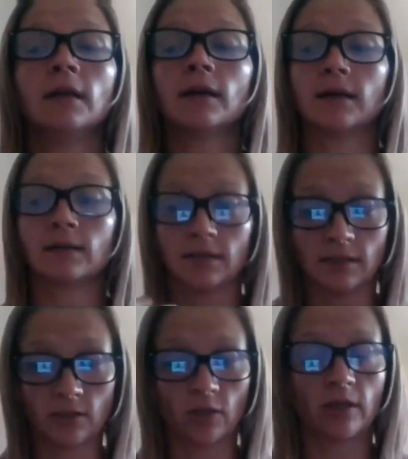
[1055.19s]

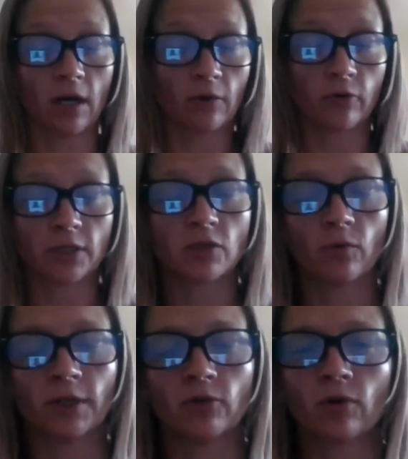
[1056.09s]
according to
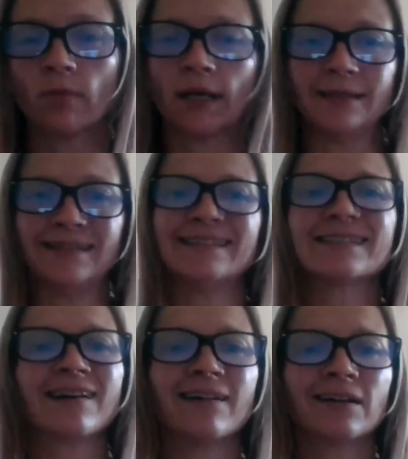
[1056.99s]
what your body
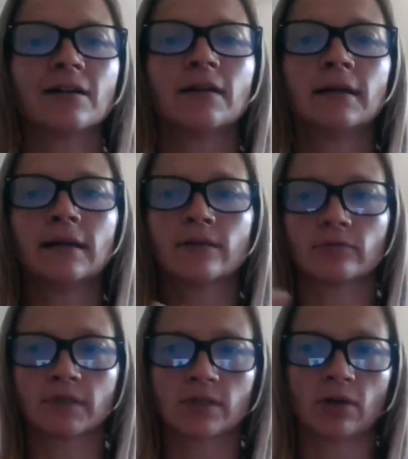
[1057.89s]
needs are,
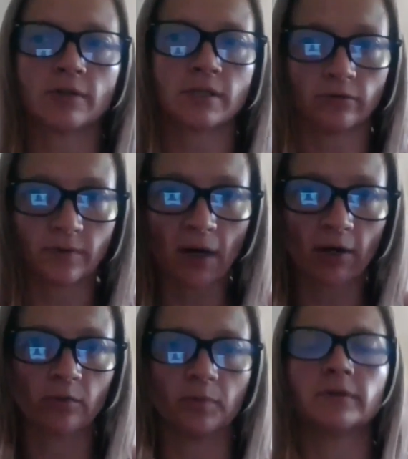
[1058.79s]
the results are
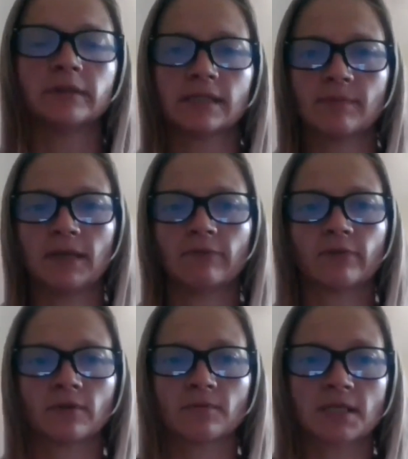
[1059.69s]
remarkable and they speak for
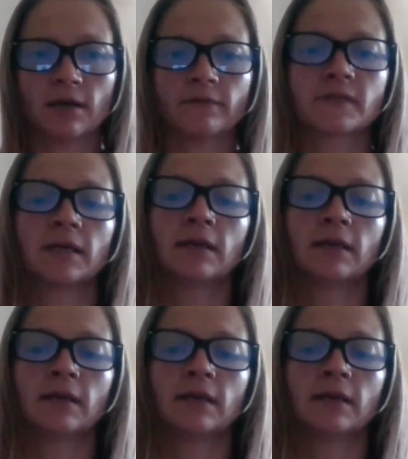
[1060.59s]
themselves.